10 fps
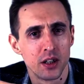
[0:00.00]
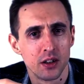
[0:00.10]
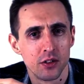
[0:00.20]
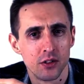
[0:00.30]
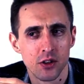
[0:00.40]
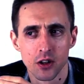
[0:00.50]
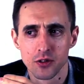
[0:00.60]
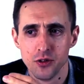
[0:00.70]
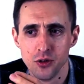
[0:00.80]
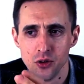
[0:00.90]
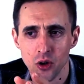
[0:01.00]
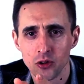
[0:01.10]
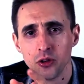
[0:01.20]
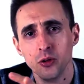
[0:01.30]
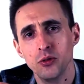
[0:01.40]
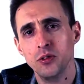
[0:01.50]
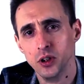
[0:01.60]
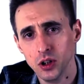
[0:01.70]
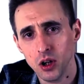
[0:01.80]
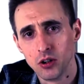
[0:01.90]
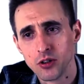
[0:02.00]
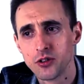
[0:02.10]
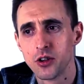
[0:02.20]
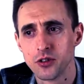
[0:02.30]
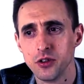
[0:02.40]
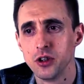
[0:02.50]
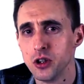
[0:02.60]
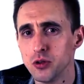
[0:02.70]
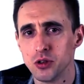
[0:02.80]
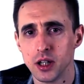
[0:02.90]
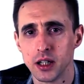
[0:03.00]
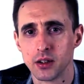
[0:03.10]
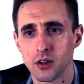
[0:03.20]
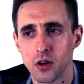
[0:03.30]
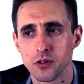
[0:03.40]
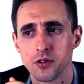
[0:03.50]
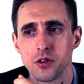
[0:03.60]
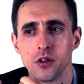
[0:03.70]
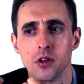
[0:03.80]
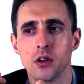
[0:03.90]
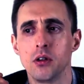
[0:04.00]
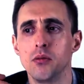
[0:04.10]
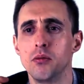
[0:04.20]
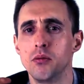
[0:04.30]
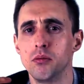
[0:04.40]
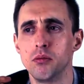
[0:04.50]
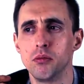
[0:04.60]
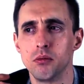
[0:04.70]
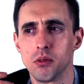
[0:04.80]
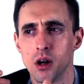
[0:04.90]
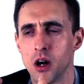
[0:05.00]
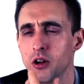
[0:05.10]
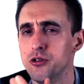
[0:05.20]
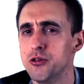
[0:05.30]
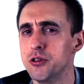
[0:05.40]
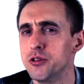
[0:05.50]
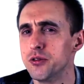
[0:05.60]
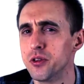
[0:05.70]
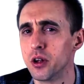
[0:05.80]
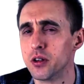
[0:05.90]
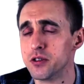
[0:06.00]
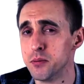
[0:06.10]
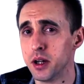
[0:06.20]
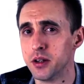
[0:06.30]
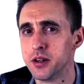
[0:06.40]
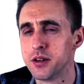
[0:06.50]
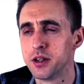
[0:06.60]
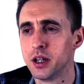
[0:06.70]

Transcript: that does not an awful lot doesn't usually cost hundreds of dollars a month.